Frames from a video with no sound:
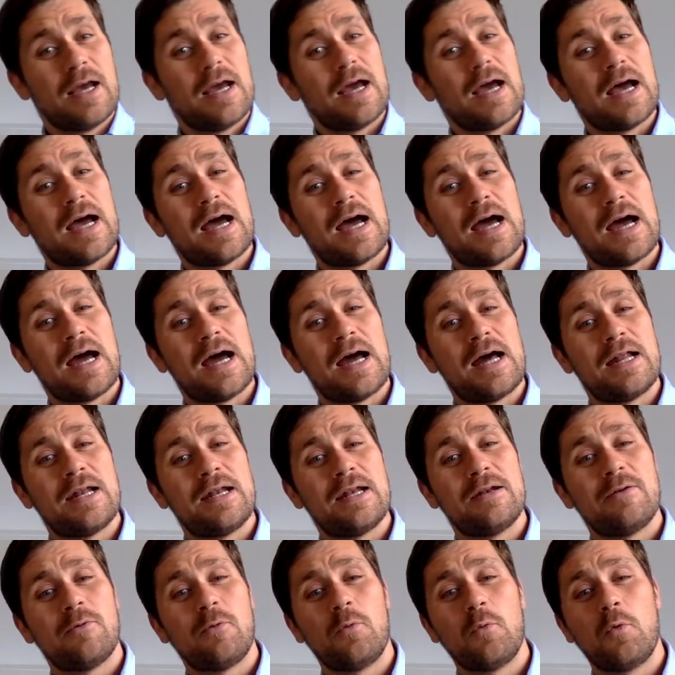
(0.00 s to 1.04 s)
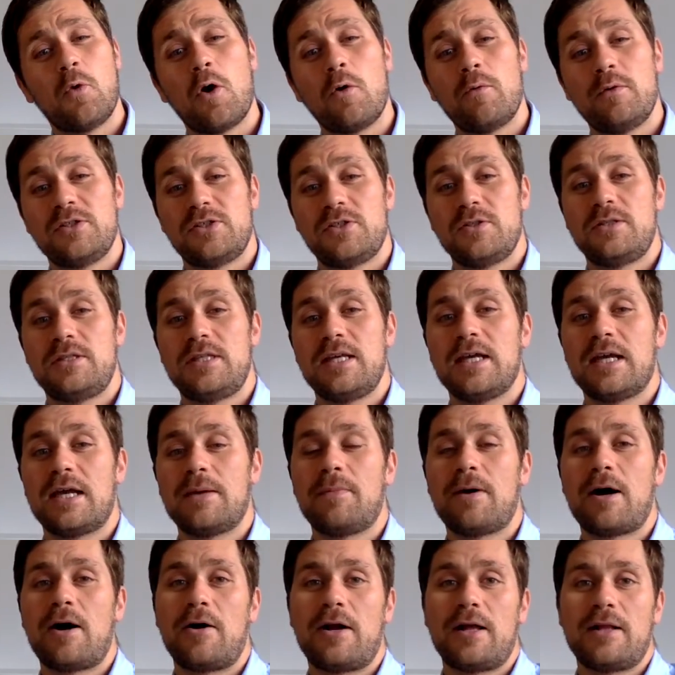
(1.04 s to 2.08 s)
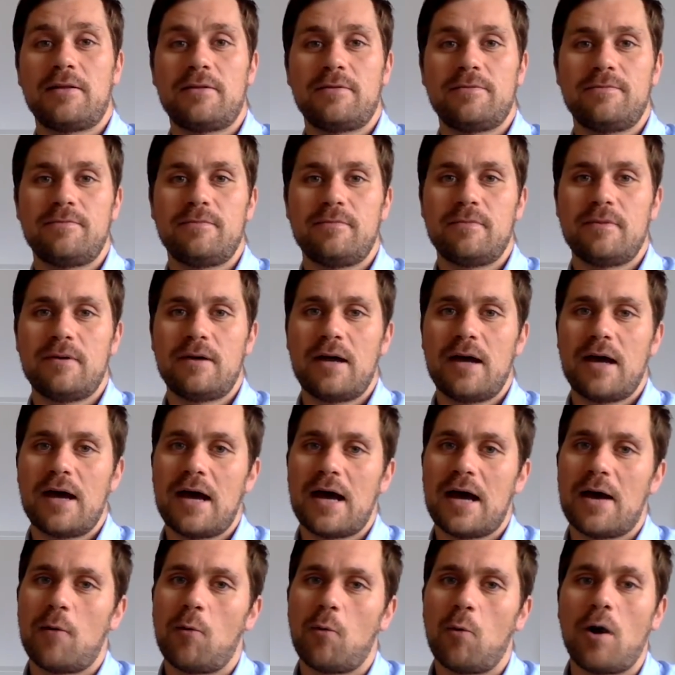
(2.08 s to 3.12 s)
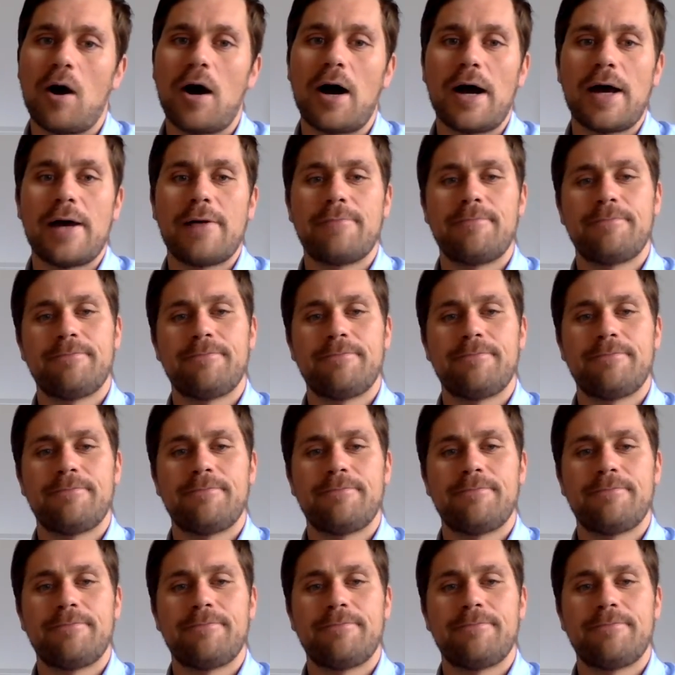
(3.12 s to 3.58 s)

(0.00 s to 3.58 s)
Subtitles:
and what we should think about it and why.